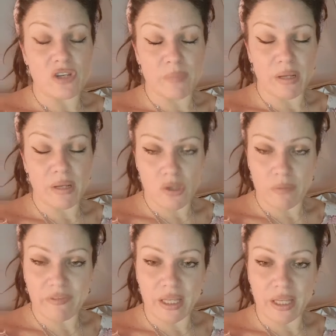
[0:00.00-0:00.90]
and she'd be able to
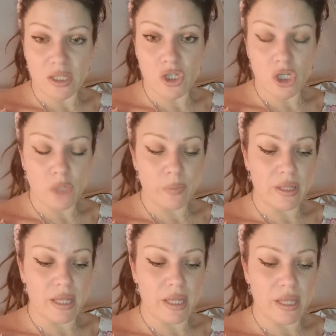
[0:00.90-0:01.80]
stop thinking stupid
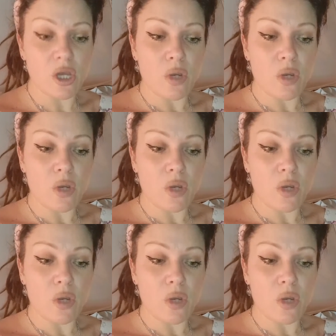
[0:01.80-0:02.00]
things.